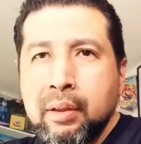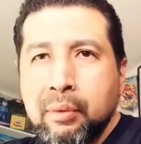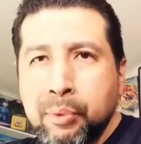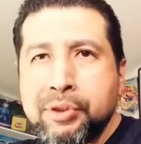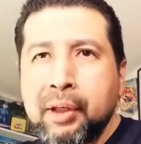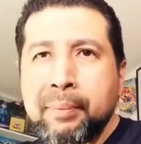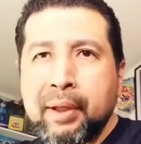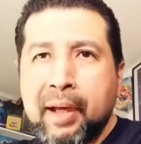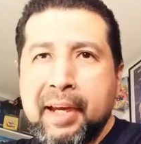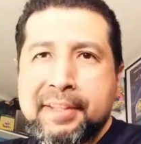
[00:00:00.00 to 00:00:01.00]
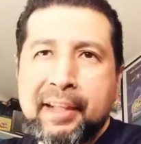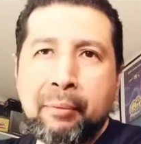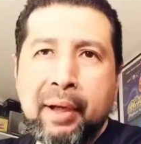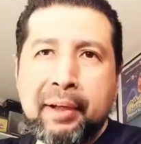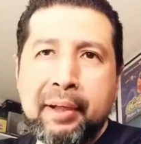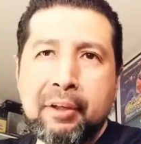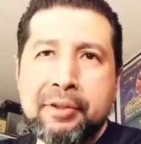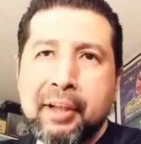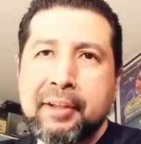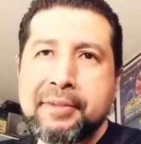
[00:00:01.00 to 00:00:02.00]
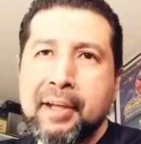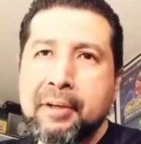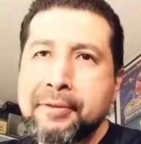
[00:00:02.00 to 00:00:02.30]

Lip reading: What's up, you guys? Nightrider here. Check this out.